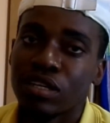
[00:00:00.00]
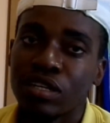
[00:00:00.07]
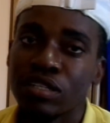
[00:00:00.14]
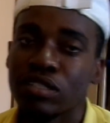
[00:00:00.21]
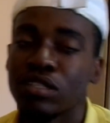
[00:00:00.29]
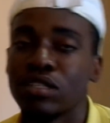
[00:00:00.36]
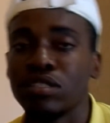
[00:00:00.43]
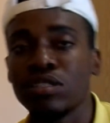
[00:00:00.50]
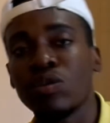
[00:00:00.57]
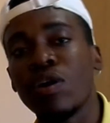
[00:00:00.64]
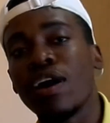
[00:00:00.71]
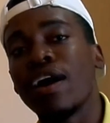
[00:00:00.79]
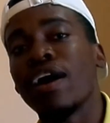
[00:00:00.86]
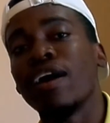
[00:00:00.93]

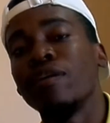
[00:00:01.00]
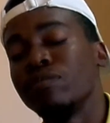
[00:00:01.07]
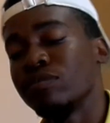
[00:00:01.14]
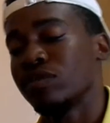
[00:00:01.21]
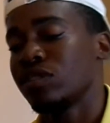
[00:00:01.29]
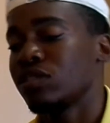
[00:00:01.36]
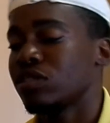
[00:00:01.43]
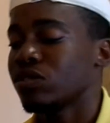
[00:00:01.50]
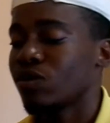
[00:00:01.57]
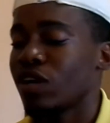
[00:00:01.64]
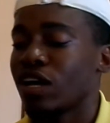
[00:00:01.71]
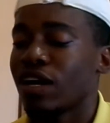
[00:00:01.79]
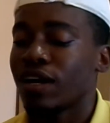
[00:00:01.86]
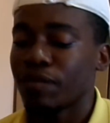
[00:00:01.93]
Subscribe,
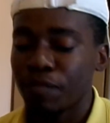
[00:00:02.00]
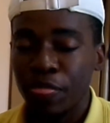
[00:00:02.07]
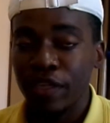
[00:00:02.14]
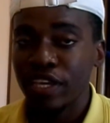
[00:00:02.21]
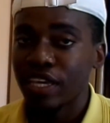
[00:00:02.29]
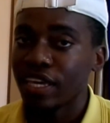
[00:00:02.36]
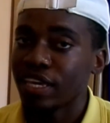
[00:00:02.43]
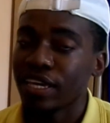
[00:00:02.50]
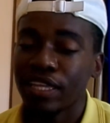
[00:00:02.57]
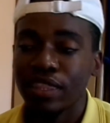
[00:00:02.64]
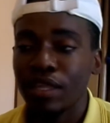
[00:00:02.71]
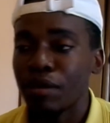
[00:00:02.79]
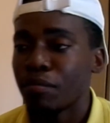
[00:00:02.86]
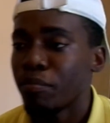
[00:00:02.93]
subscribe, and hit
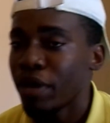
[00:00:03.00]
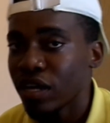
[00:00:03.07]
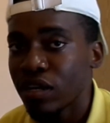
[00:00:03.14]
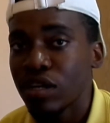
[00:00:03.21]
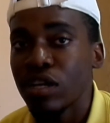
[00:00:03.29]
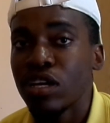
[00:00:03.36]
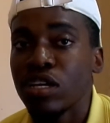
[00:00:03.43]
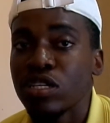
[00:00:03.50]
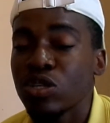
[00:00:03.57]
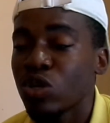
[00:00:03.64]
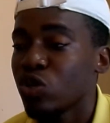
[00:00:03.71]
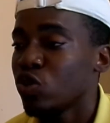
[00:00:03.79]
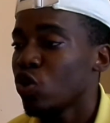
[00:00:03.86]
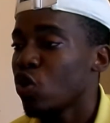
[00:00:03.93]
that bell so
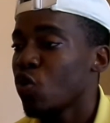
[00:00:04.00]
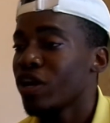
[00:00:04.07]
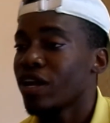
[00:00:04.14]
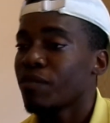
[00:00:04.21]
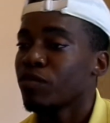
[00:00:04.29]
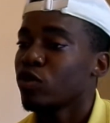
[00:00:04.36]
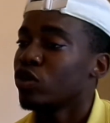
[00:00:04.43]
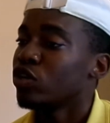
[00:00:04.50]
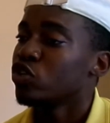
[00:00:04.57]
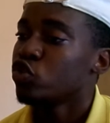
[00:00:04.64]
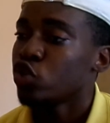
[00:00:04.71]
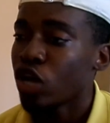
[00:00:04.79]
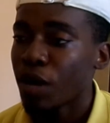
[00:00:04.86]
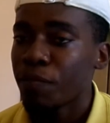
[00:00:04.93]
you know when I'm gonna
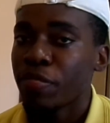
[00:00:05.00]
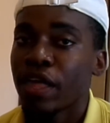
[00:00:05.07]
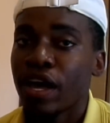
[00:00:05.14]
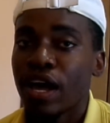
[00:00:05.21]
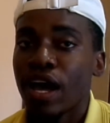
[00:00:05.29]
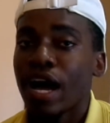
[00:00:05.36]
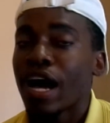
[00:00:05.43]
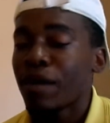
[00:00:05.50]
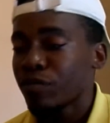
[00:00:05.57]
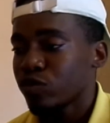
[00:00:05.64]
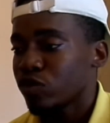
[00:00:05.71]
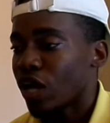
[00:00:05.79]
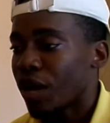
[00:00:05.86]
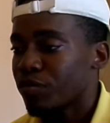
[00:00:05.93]
drop. I'm
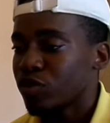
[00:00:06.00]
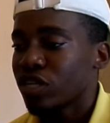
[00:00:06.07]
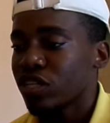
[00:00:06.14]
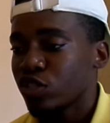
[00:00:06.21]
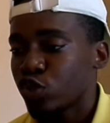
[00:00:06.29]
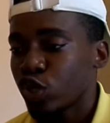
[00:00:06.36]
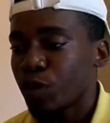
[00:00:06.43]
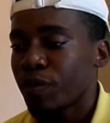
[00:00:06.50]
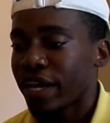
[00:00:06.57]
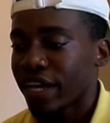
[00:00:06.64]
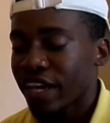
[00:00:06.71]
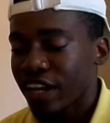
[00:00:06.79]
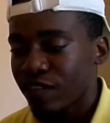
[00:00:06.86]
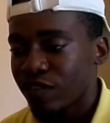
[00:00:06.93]
I'm trying to drop
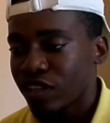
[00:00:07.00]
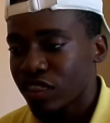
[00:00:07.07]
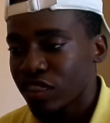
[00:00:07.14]
like every.